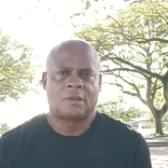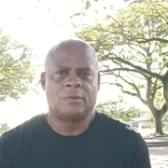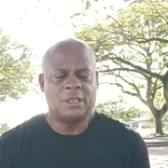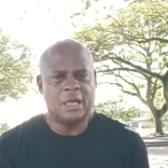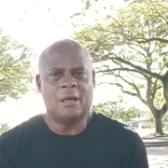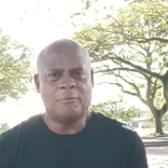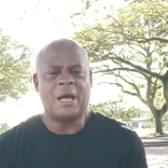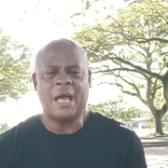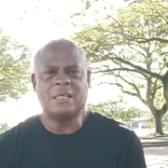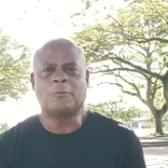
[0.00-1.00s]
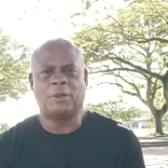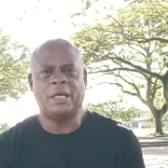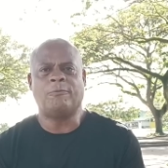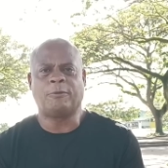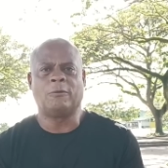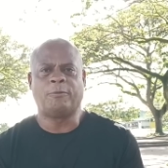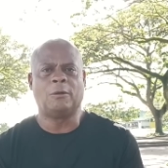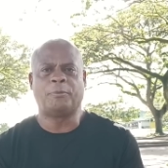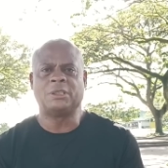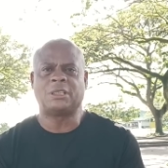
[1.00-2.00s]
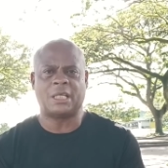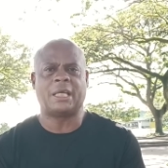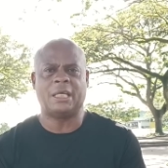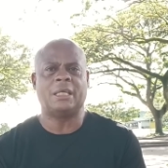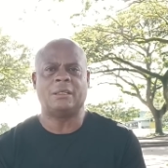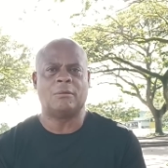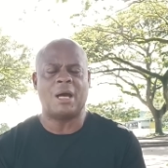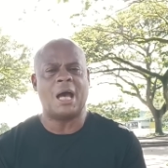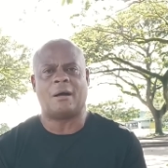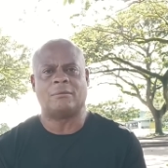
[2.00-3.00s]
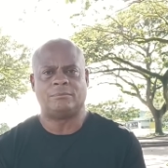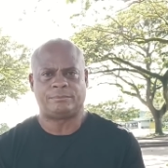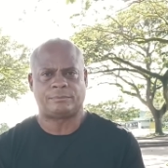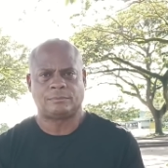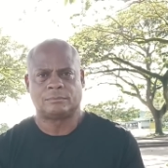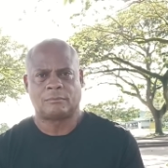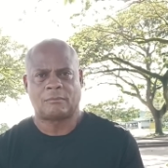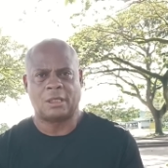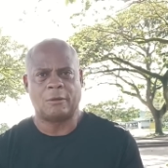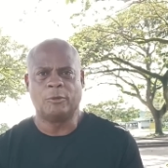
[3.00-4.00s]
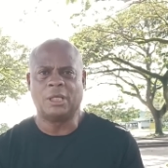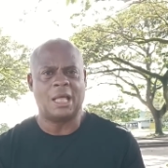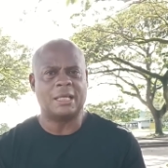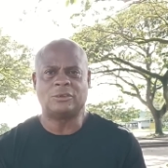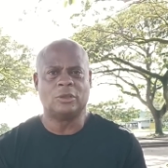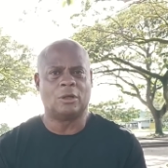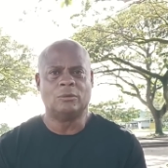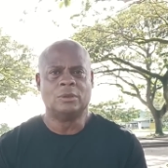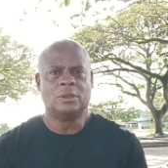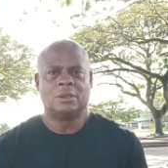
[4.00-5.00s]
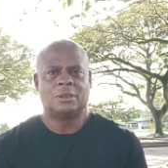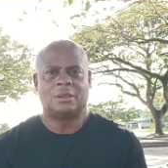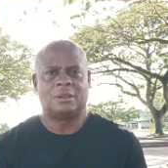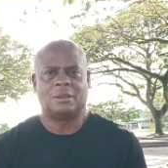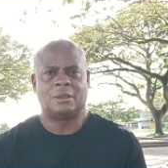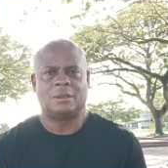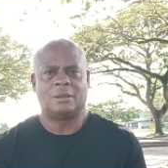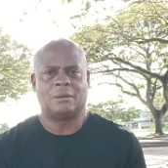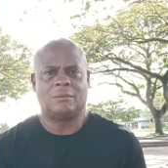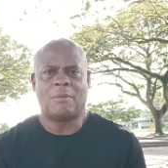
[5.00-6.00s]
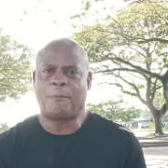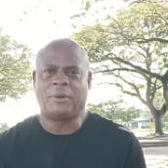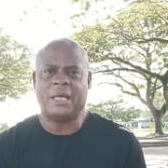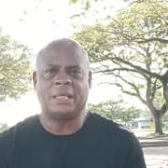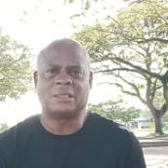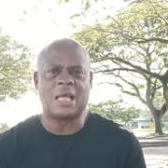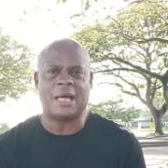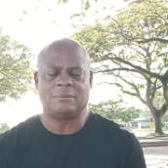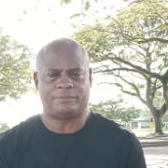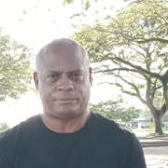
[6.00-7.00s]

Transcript: But yeah, everybody has a plan for the Philippines so they get hit in the mouth. And they realize, you know, my plan's not